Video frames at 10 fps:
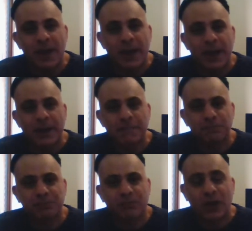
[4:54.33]
And
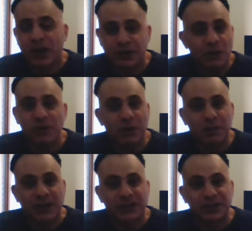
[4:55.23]
I don't know
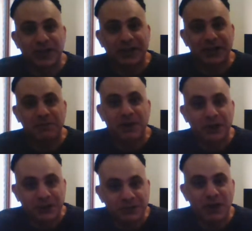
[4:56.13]
about the Snyder Cut, but I
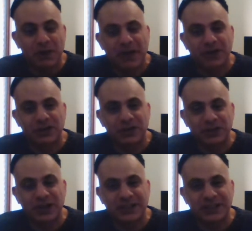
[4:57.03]
do know about the
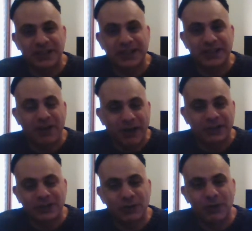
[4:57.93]
Justice League that I
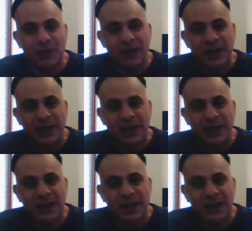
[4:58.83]
saw.